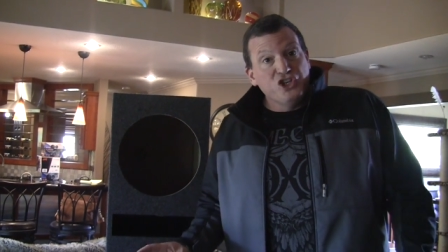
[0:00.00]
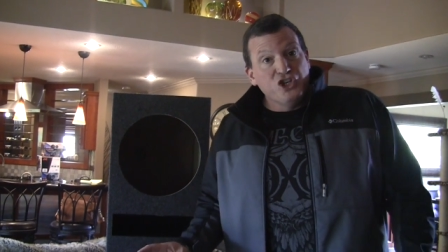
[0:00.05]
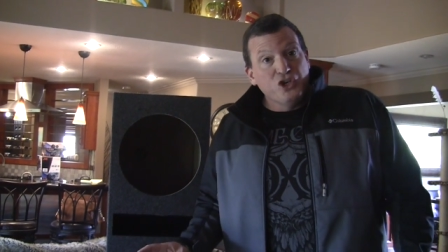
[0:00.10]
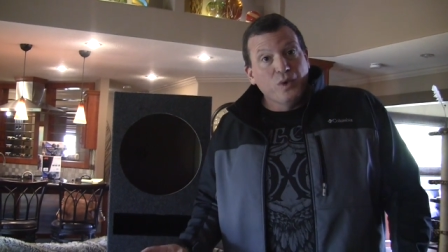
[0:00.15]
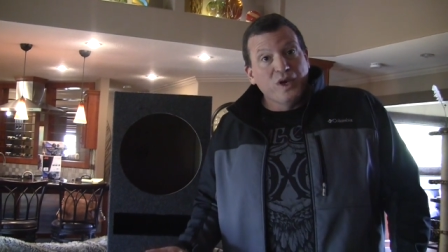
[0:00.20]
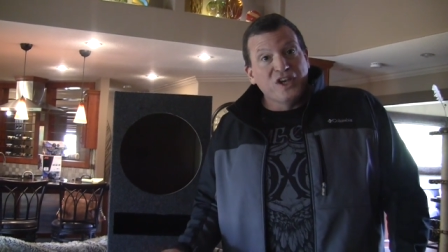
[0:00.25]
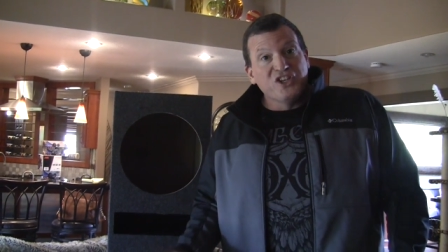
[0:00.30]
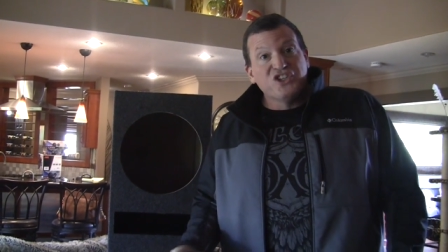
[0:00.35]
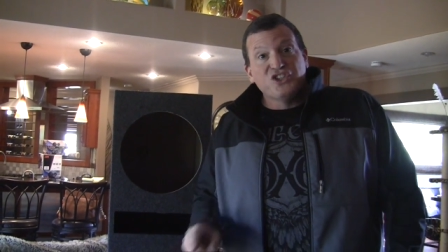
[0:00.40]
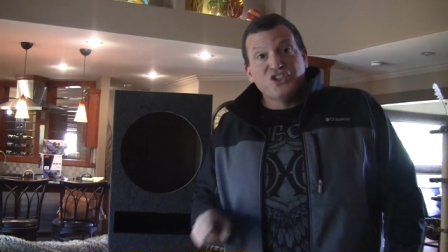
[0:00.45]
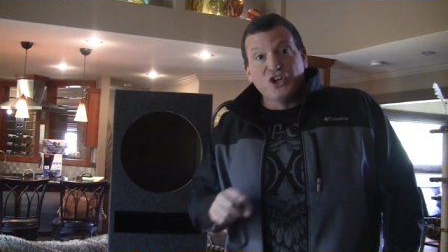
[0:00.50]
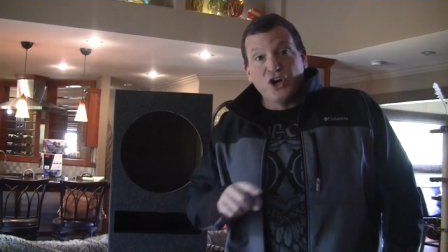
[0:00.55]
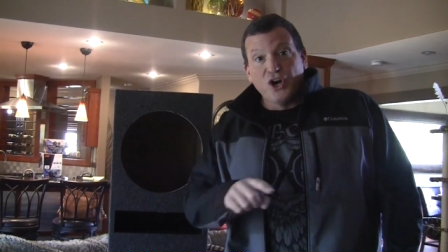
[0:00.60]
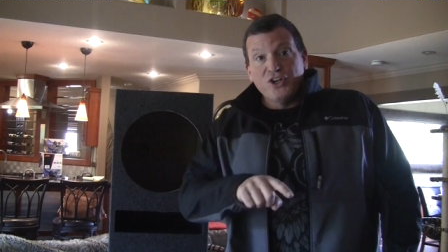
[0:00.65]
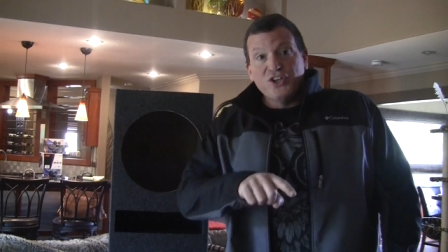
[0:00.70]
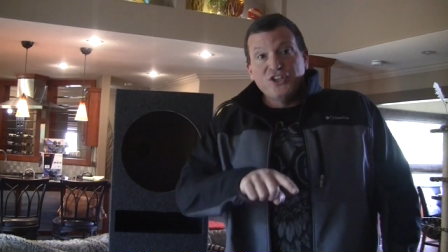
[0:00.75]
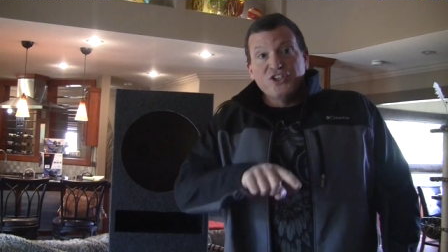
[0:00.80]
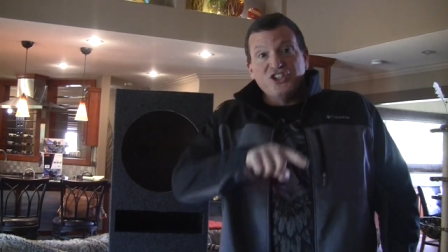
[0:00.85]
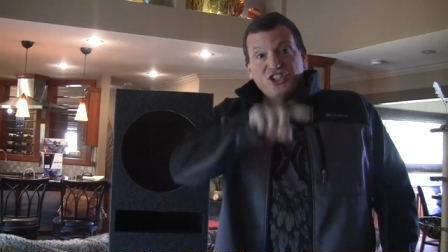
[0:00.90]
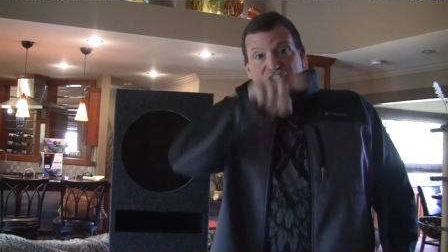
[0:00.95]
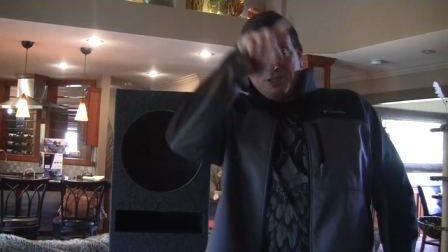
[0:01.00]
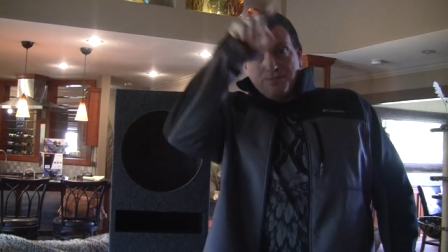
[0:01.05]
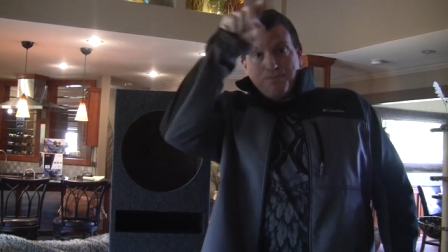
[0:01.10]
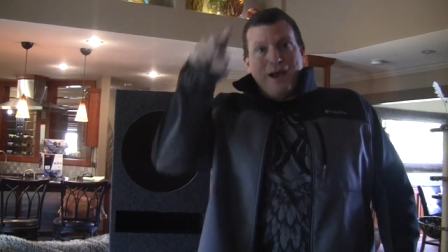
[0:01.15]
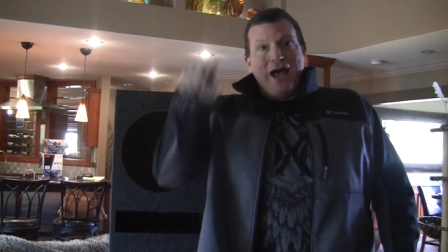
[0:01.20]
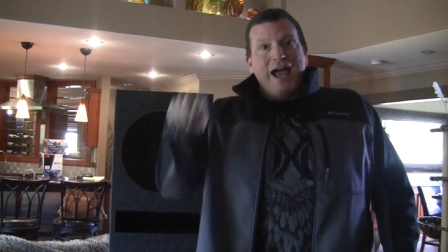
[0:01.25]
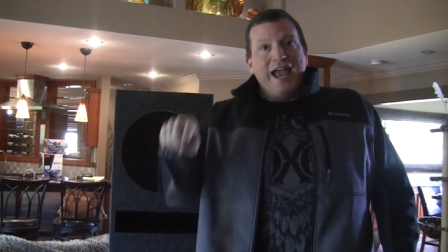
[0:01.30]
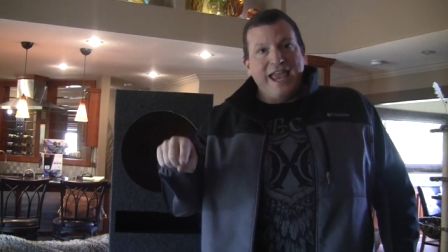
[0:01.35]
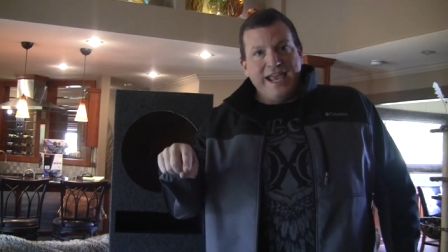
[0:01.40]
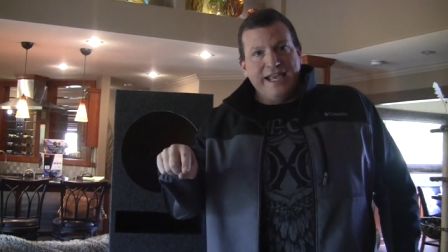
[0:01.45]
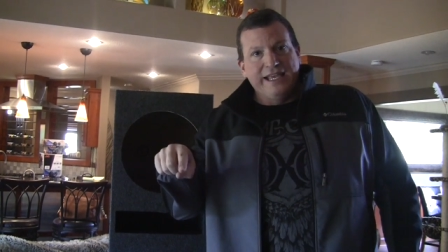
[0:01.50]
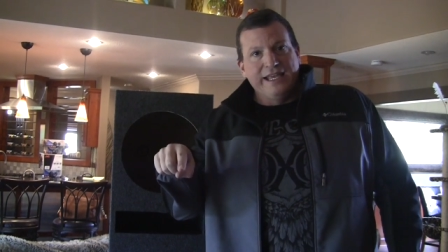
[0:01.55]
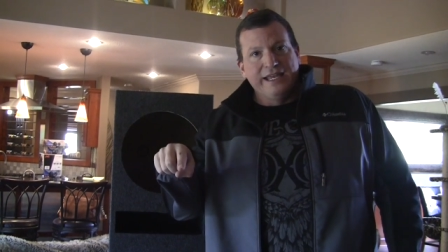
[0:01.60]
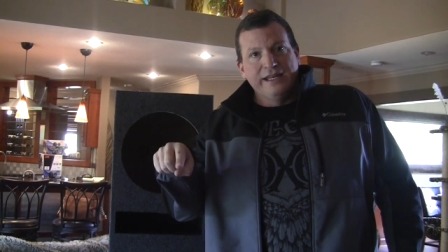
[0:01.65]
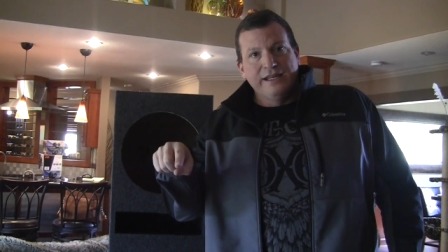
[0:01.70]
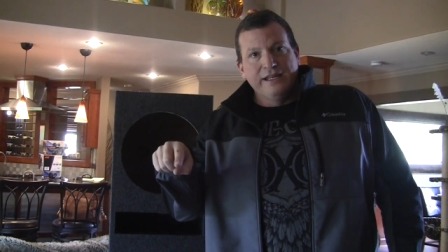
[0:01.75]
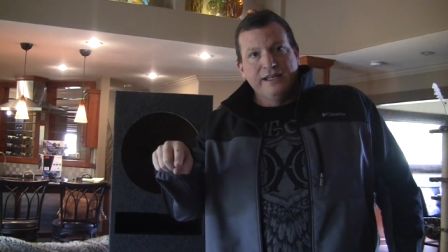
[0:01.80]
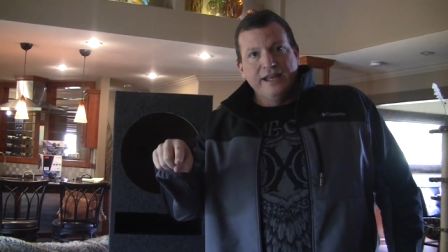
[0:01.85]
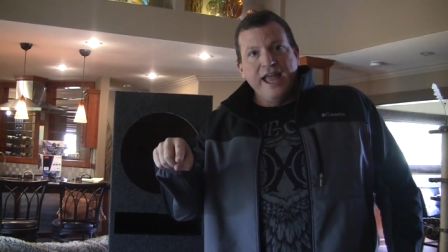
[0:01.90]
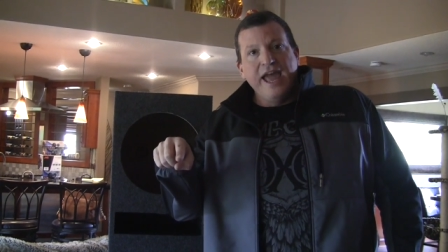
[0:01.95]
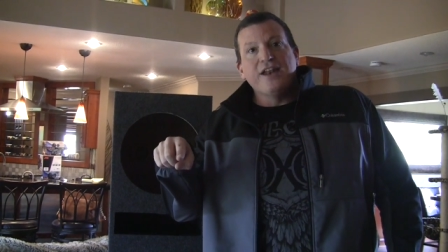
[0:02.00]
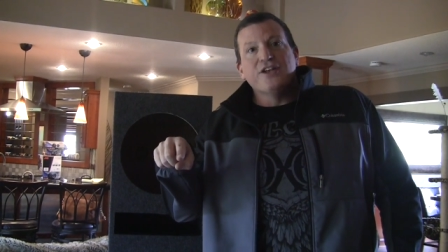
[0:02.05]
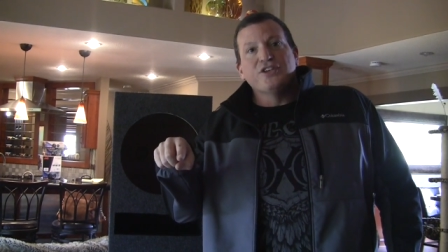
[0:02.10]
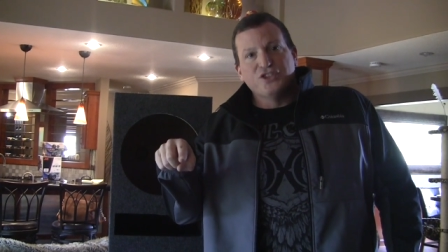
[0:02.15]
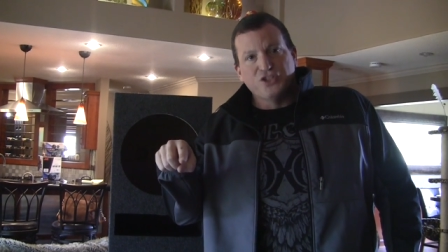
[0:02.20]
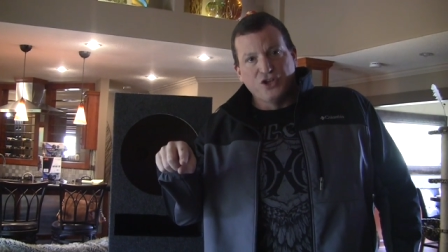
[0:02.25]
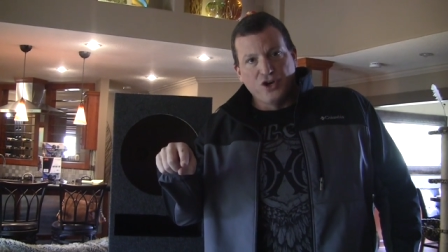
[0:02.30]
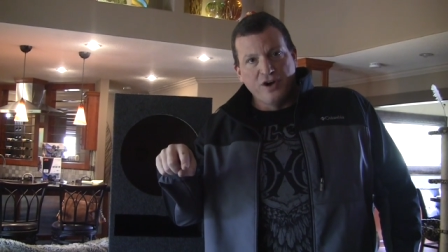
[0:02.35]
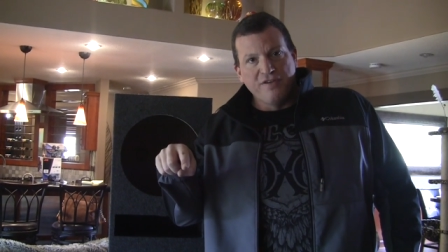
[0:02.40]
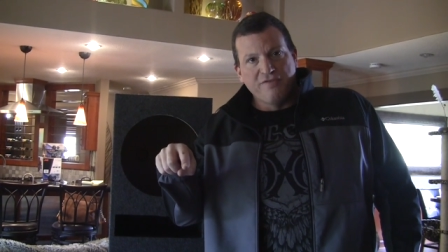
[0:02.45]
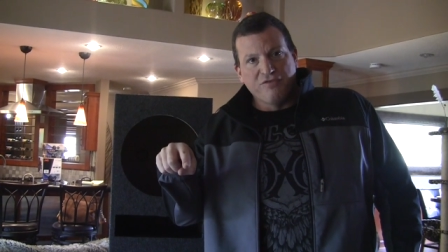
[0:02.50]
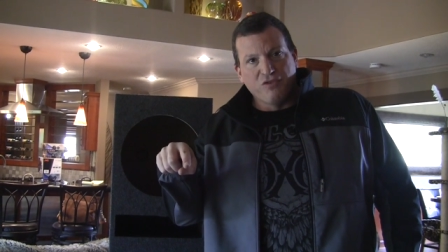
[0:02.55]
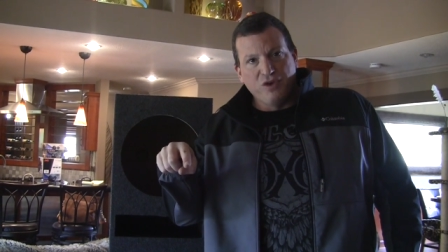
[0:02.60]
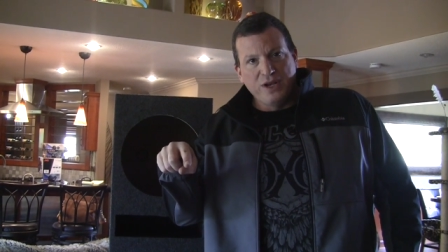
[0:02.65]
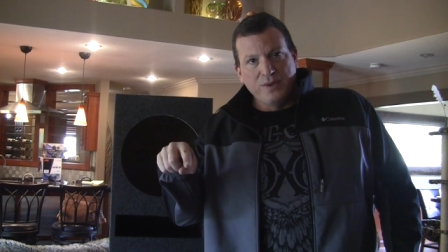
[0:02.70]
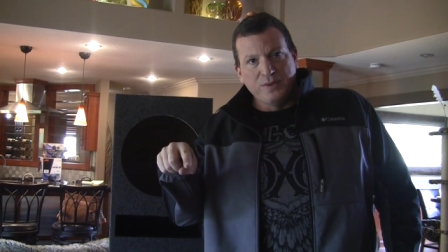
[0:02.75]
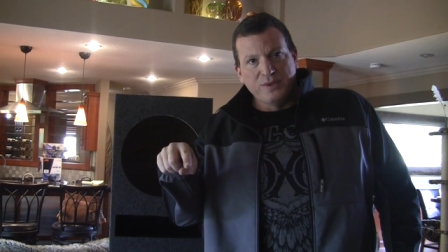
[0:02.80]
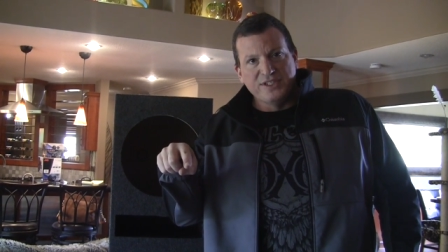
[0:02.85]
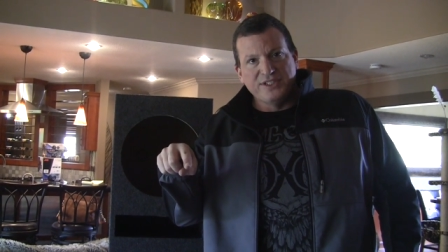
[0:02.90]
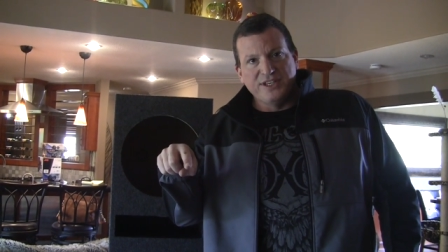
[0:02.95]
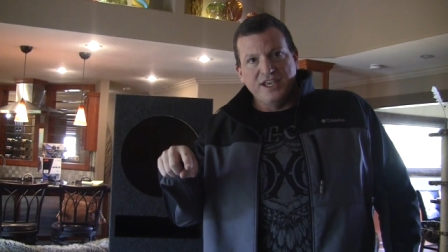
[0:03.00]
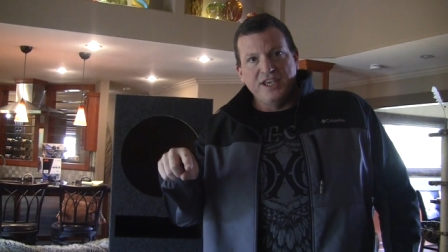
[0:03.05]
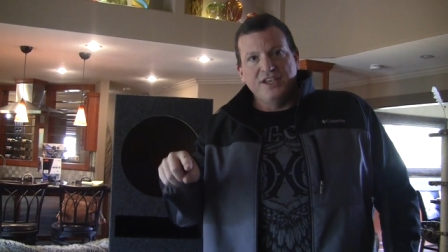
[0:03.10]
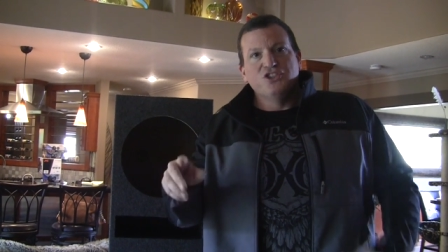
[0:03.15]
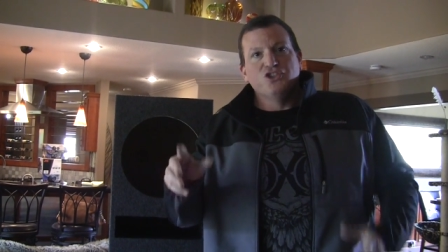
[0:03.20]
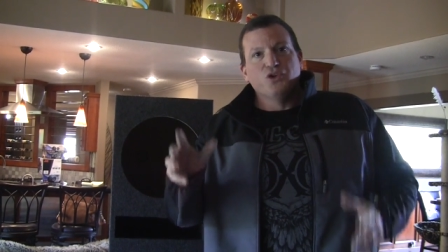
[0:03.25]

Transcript: you a certain spike at a certain frequency.